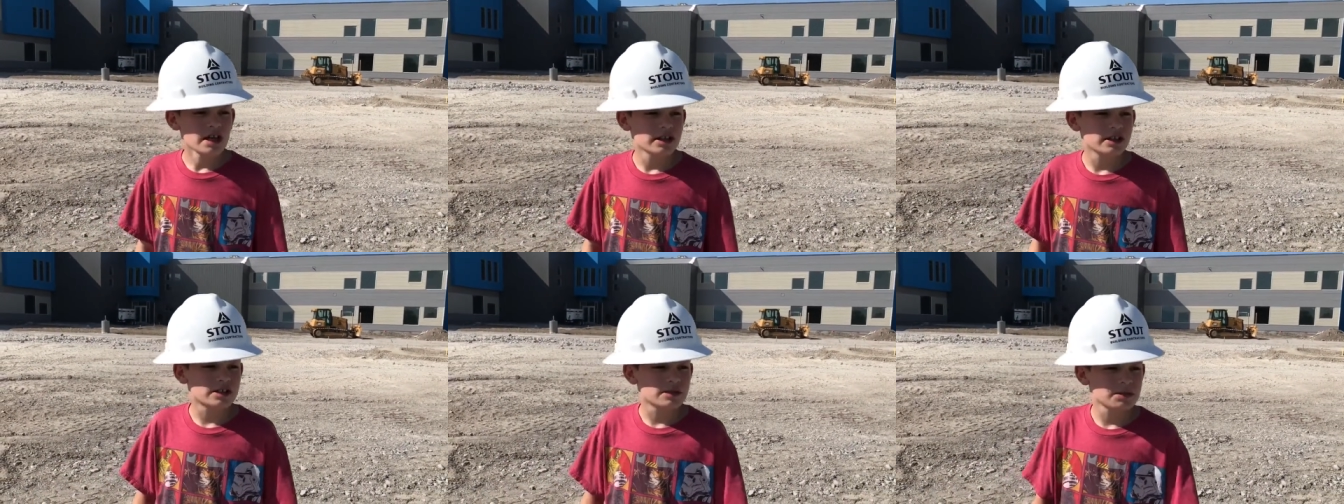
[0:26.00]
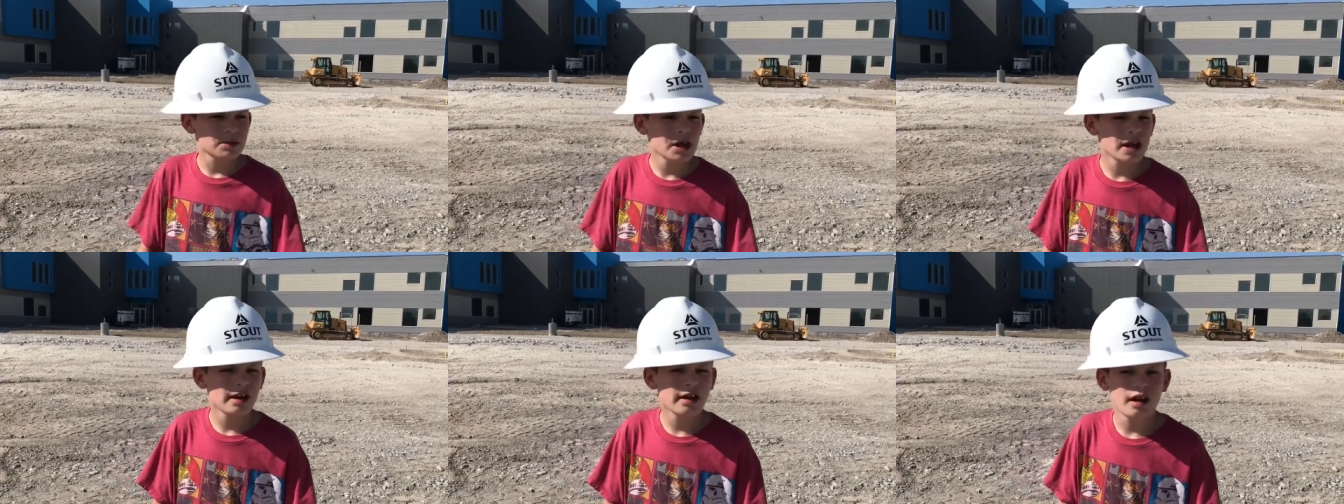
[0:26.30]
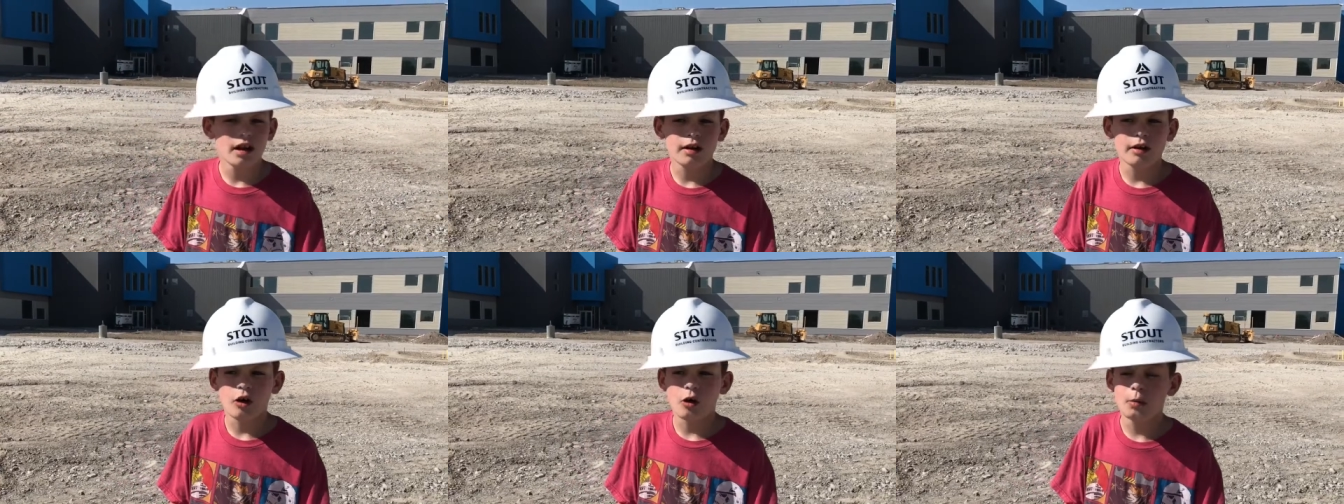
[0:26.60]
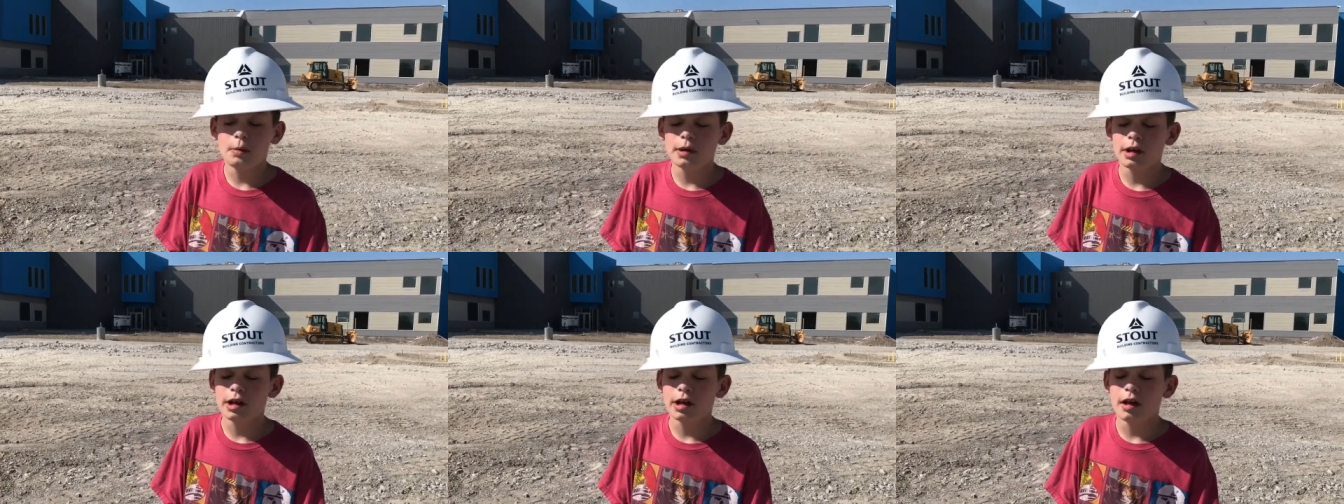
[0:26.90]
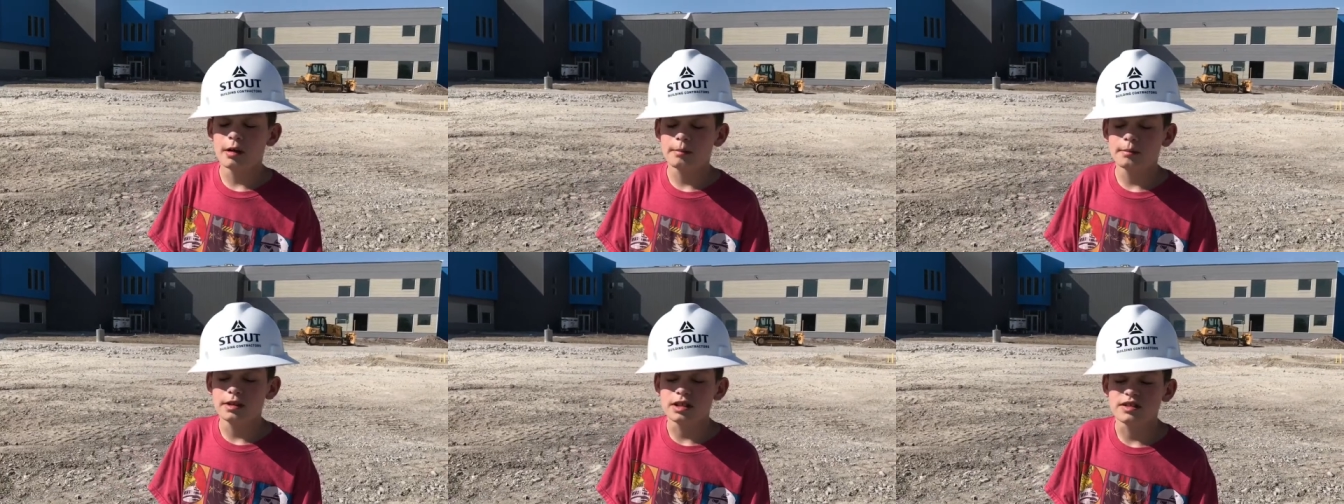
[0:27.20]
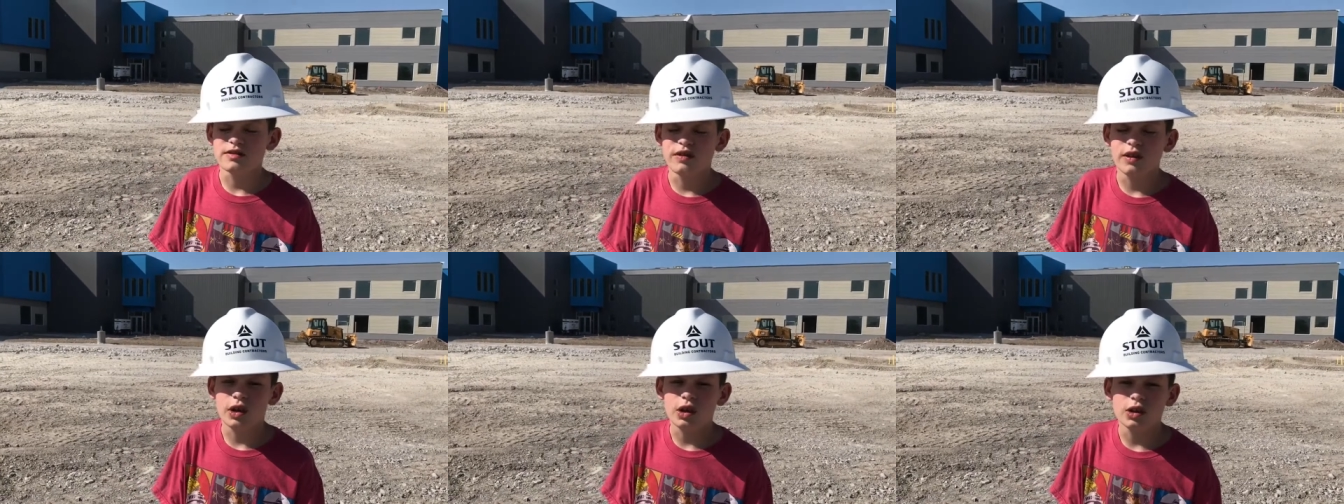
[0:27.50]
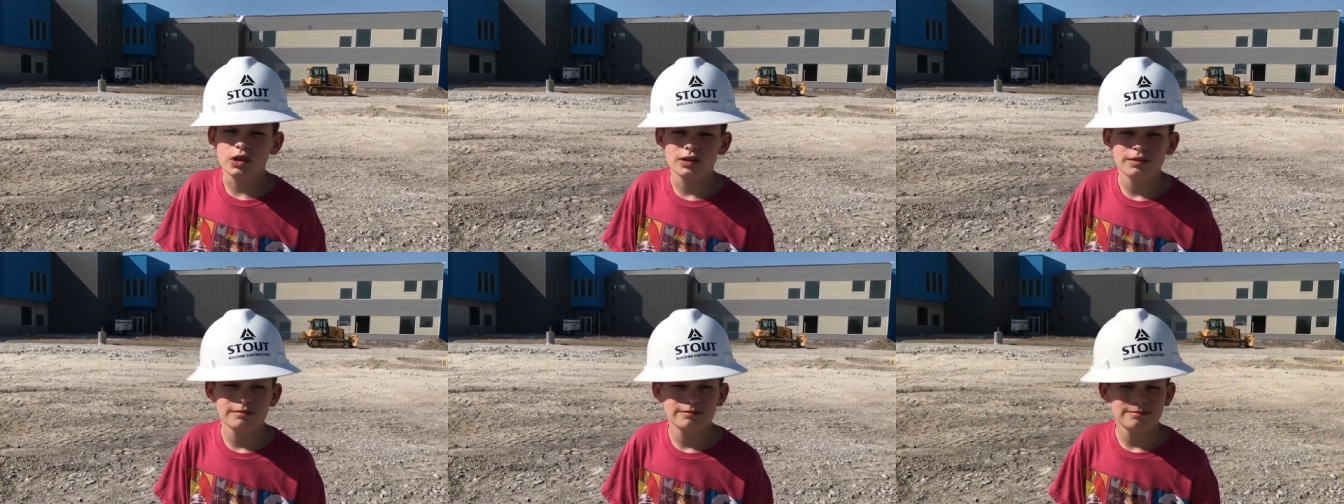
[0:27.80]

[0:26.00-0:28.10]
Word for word: that's planning on opening up this fall.